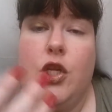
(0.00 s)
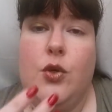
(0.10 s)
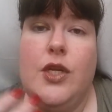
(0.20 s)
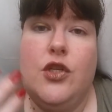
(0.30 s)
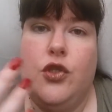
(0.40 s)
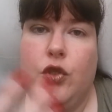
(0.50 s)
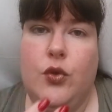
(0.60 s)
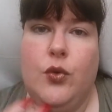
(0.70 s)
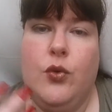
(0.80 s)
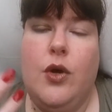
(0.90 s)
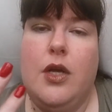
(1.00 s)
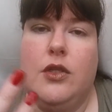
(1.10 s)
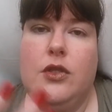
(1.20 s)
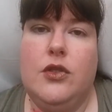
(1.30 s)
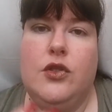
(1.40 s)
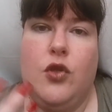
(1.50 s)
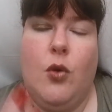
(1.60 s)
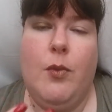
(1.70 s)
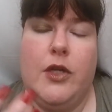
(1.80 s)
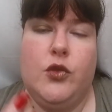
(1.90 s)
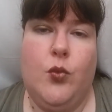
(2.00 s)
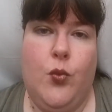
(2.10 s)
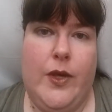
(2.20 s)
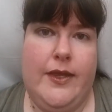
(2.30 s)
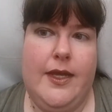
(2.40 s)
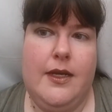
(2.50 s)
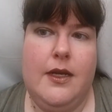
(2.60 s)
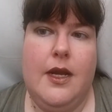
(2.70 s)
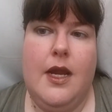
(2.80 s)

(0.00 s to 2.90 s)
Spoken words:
You can do so much with it.